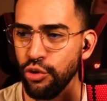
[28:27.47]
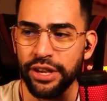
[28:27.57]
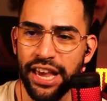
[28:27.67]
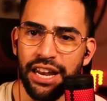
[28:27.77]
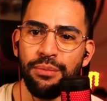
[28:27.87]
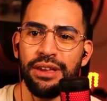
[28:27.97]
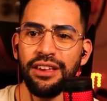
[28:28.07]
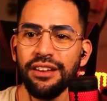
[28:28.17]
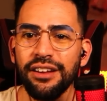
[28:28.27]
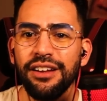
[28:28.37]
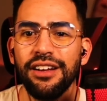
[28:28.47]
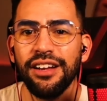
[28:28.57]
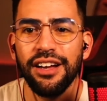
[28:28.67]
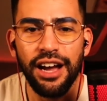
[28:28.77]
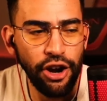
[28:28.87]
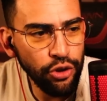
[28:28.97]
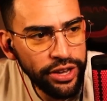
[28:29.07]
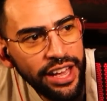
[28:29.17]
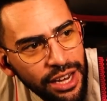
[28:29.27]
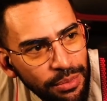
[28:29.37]
you kidding me? Are you
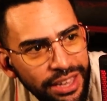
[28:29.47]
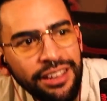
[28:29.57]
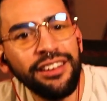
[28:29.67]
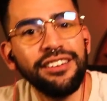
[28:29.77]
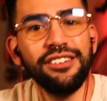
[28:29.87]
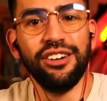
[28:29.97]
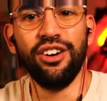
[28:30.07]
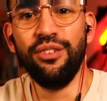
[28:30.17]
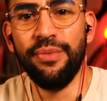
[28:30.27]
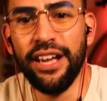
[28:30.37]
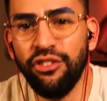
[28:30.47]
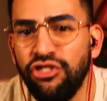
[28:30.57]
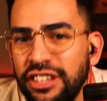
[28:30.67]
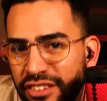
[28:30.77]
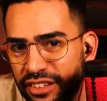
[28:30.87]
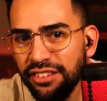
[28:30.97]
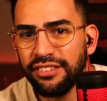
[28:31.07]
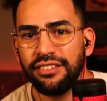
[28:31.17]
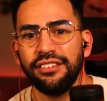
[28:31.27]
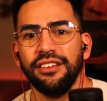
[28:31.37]
kidding me? Oh my Jesus.